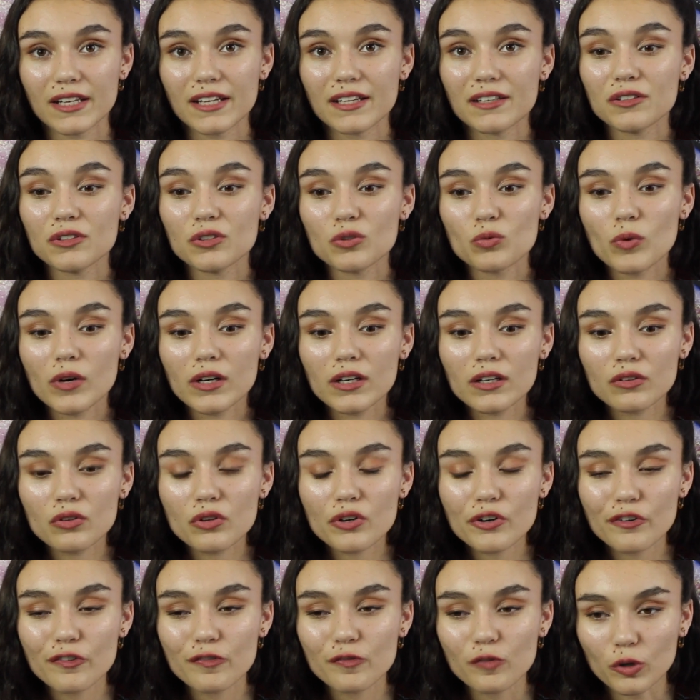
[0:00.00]
and you want to
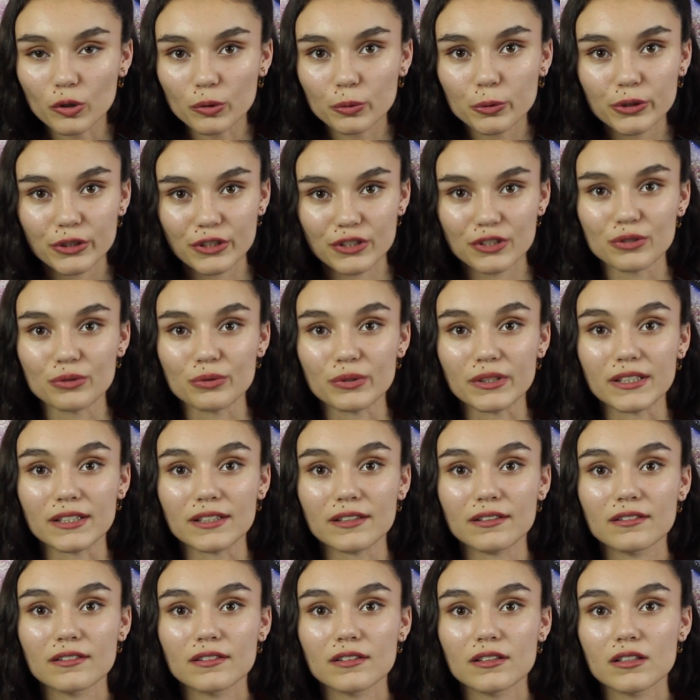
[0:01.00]
look forward to
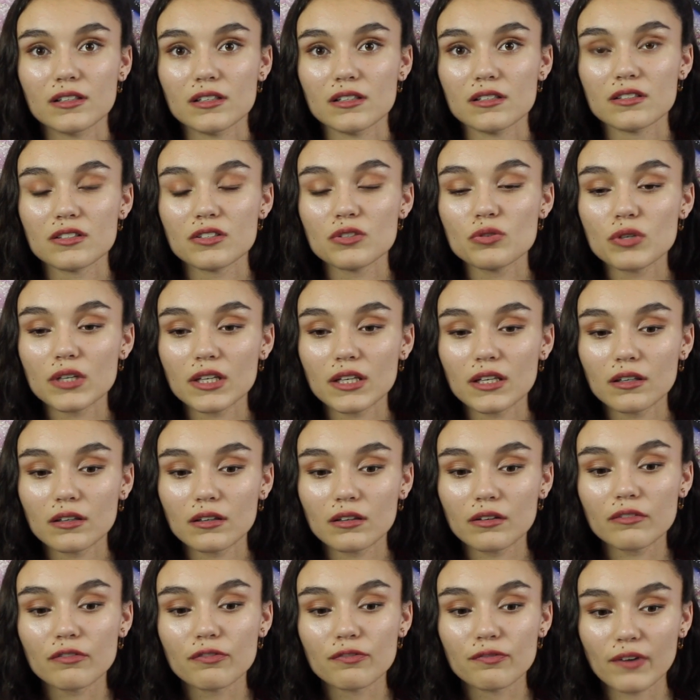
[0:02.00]
it. So you
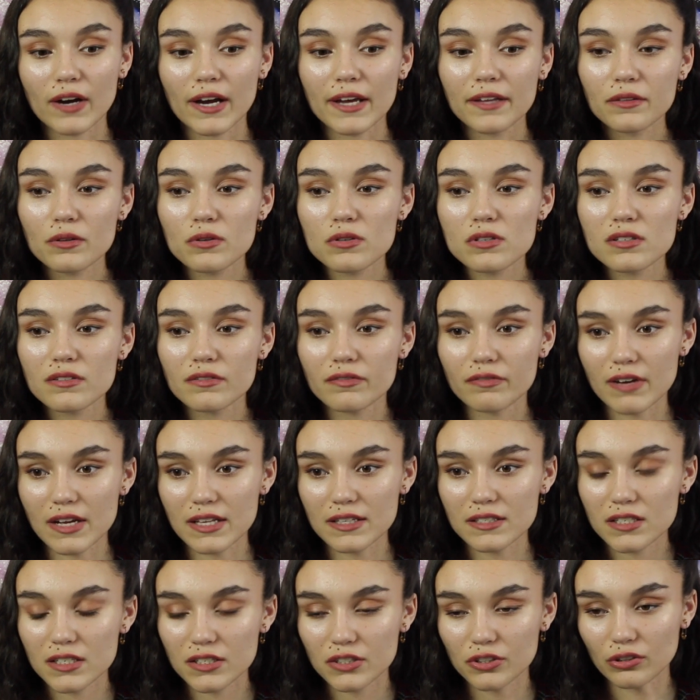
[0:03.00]
can find those
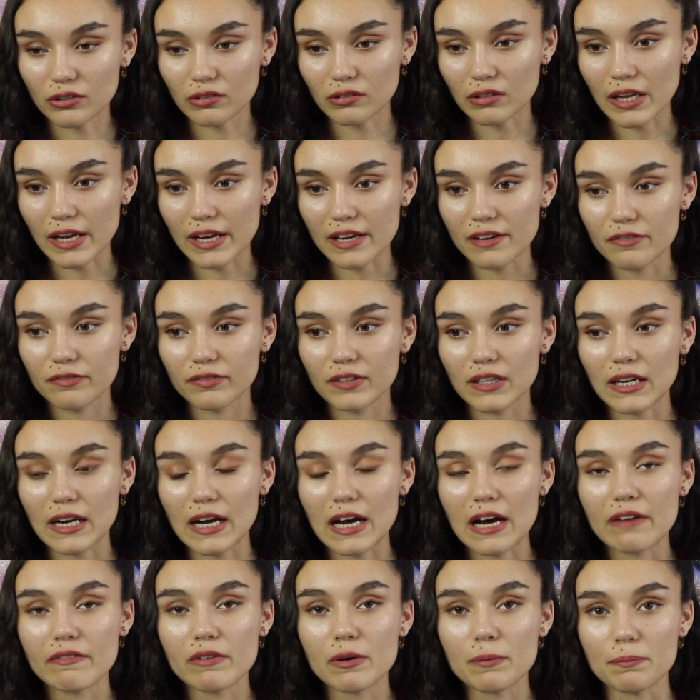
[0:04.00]
events in your life that
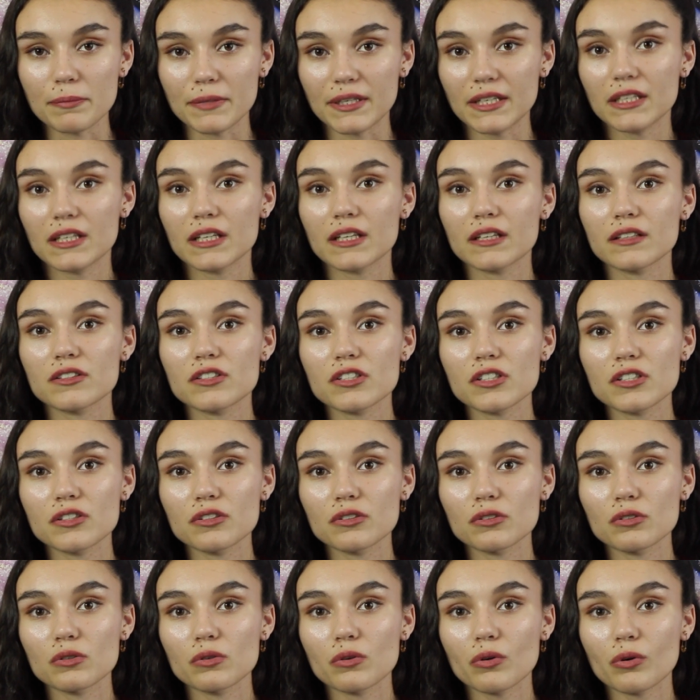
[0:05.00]
have a meaning to
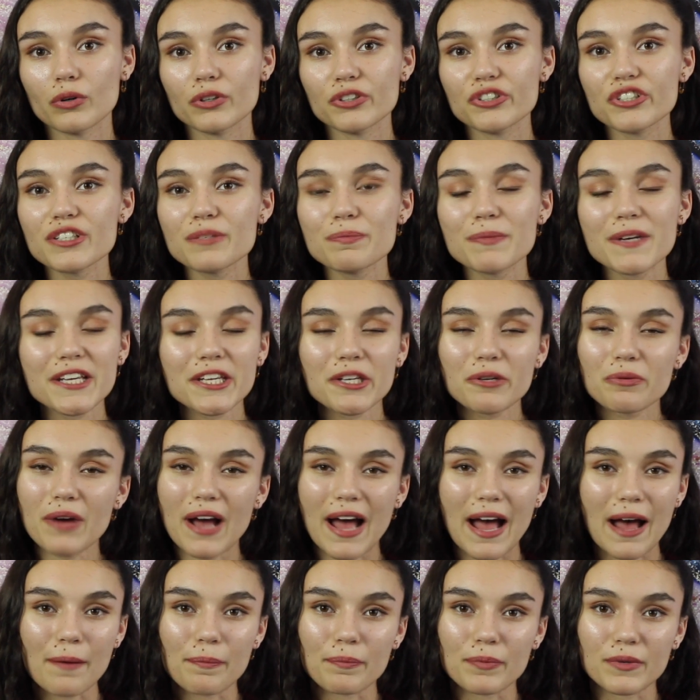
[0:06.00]
you, or just make you
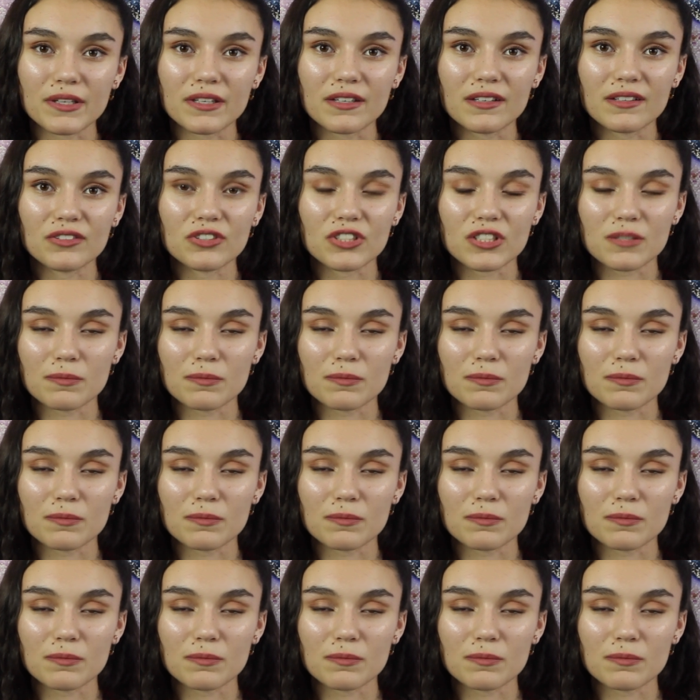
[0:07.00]
happy and